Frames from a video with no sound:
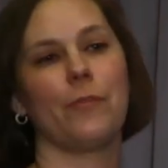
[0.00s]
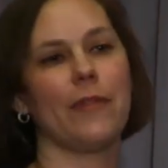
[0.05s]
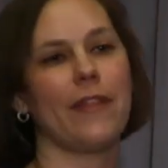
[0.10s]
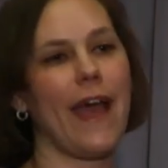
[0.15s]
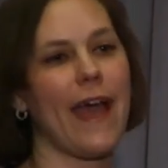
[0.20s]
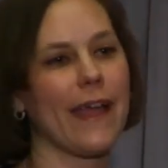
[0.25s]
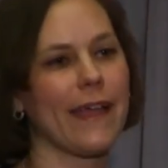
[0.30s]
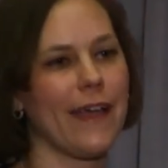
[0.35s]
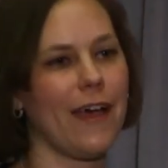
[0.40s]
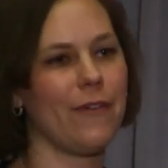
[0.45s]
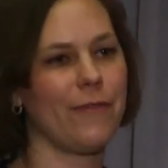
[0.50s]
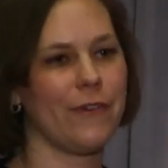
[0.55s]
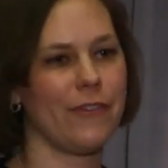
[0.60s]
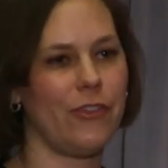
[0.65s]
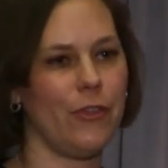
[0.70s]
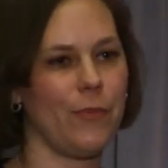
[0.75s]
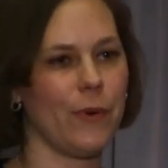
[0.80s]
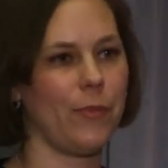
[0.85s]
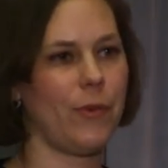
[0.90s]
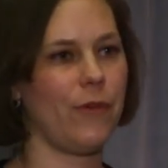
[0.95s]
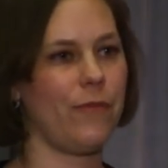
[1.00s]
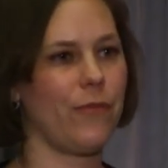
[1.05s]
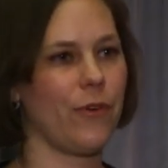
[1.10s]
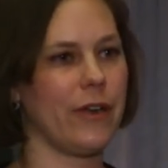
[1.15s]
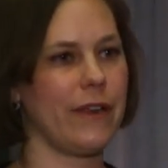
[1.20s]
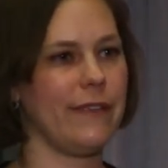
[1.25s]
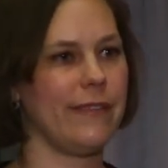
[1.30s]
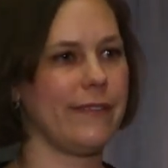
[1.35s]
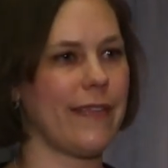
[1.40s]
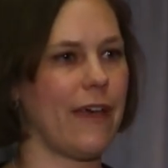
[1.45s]
blackout for Super Bowl
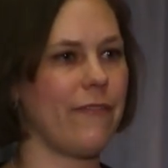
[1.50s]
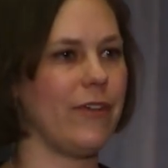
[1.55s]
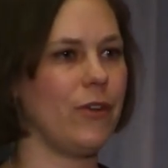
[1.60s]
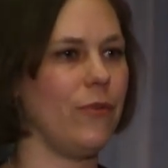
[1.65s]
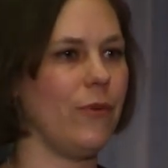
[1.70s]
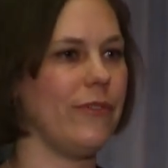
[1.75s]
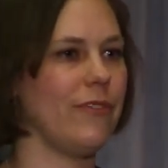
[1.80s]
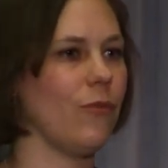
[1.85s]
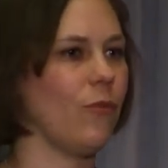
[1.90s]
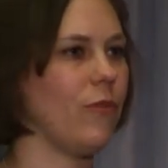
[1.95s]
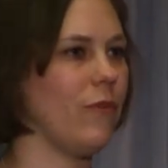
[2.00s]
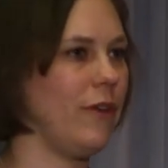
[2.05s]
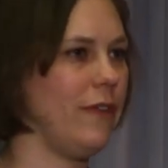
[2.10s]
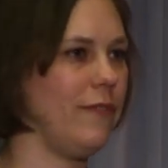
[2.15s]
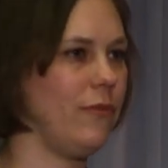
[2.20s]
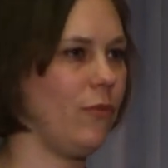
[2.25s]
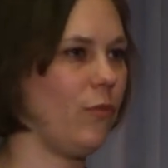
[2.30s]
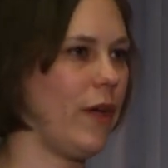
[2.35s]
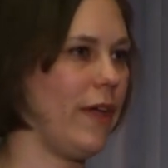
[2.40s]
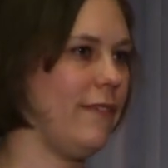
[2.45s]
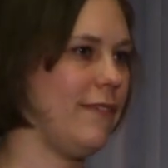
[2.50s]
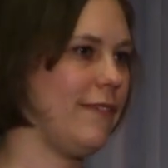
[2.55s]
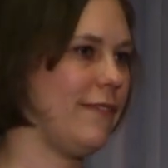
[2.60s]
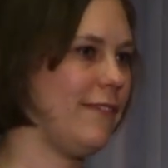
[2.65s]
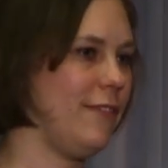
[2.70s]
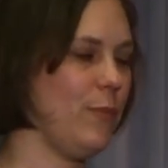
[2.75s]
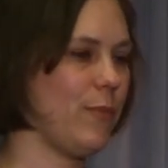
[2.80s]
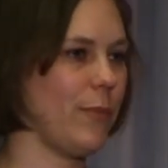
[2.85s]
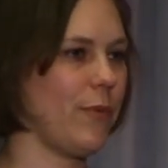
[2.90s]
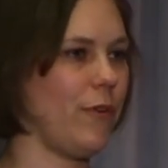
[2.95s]
47 was
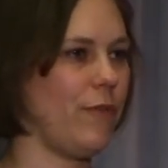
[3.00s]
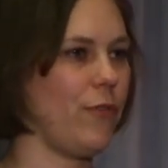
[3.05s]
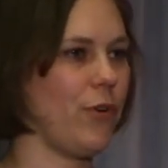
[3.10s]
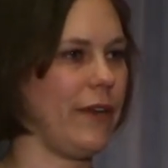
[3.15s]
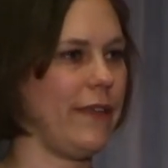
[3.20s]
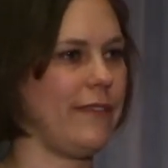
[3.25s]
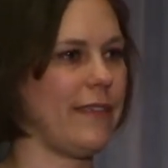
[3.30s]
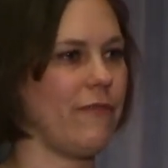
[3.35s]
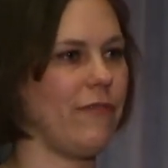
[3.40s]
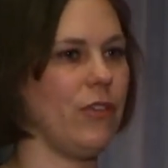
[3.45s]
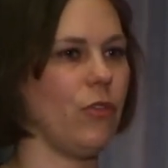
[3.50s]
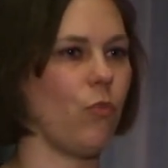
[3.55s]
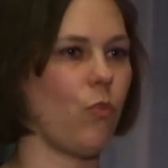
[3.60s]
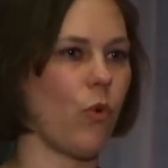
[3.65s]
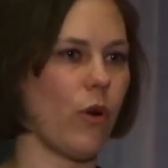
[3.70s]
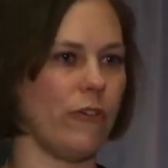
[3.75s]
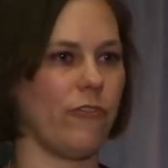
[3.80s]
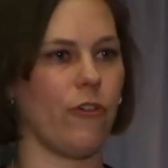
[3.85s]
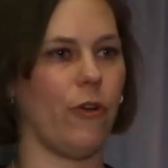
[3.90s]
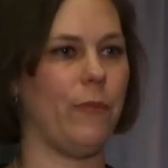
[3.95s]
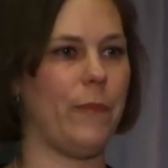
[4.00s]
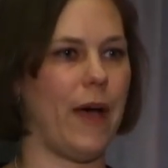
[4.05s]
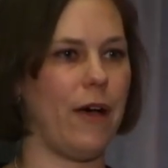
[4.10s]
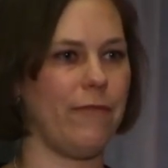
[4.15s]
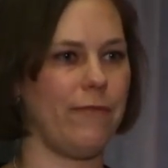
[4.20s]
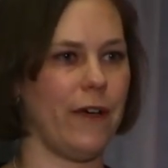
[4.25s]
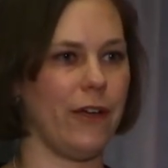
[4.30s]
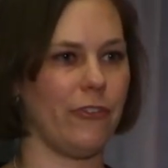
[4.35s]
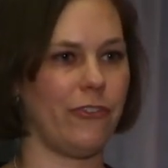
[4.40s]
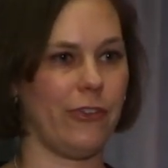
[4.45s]
Super Bowl 47's wardrobe
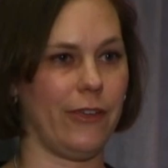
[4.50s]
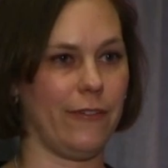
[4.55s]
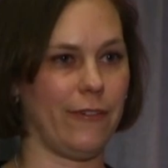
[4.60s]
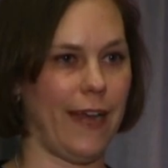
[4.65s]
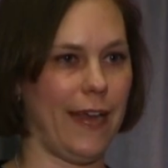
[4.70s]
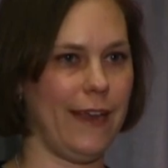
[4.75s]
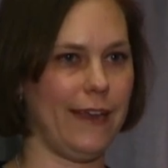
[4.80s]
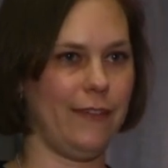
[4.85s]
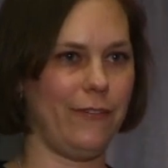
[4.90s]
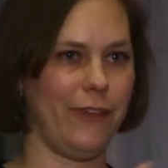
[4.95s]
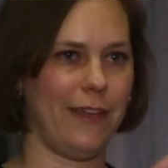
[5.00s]
malfunction, right?